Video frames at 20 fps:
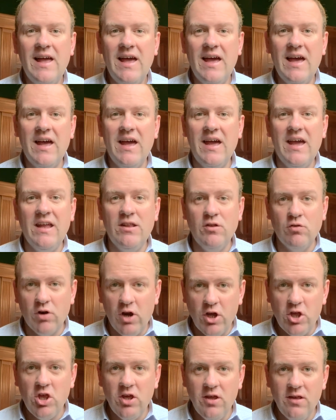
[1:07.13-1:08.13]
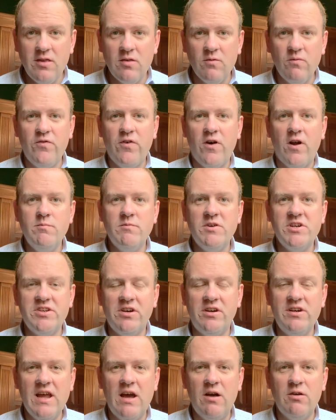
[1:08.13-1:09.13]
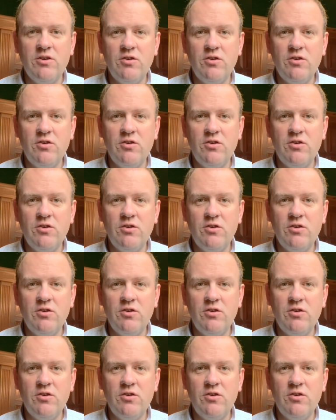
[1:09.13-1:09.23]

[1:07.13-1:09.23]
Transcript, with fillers: Uh, in Russia, some farmers are now